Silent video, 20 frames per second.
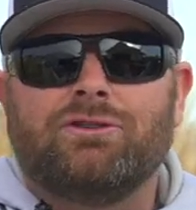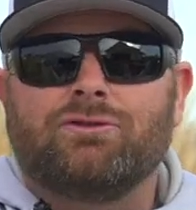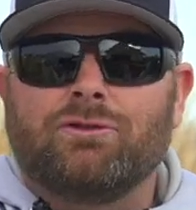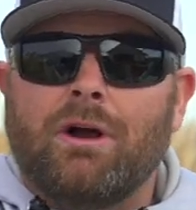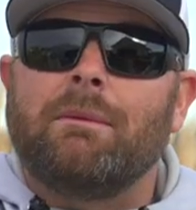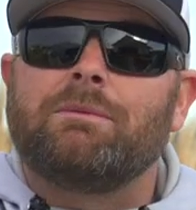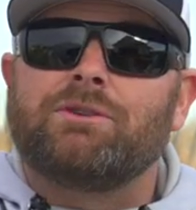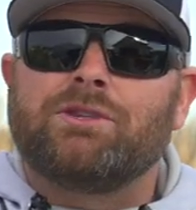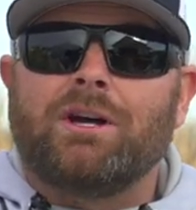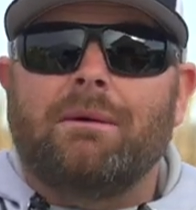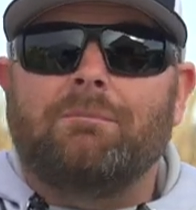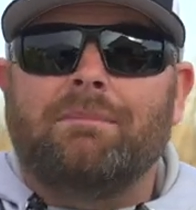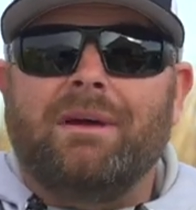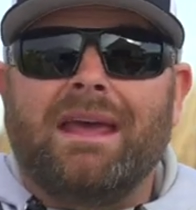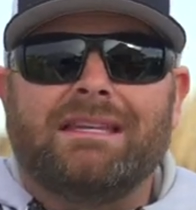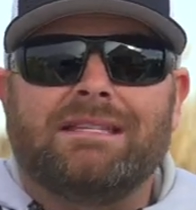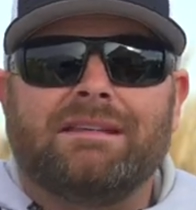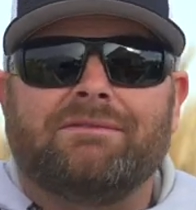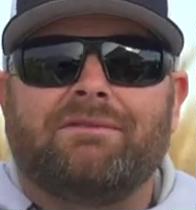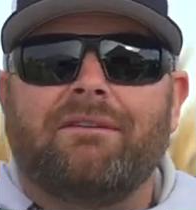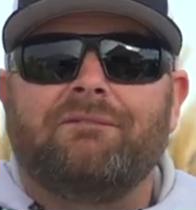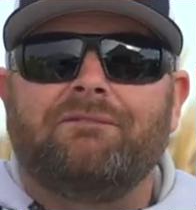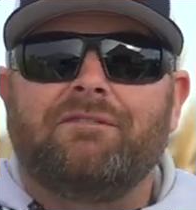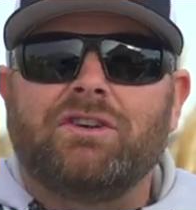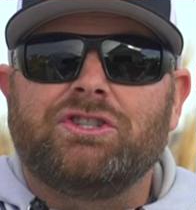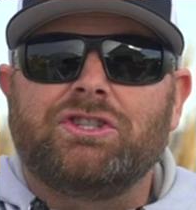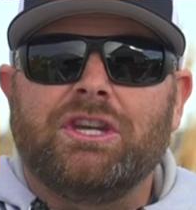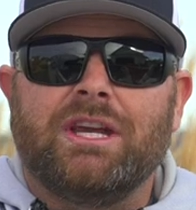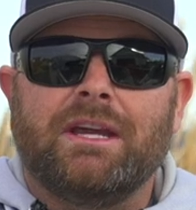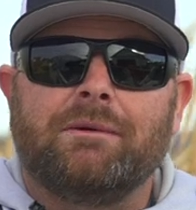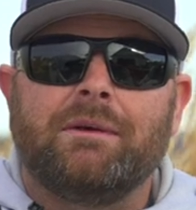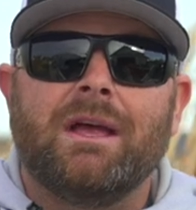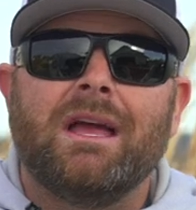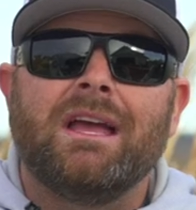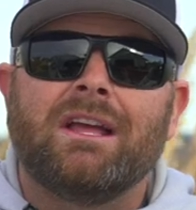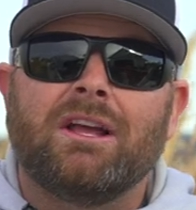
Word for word: drop shot baits if I'm fishing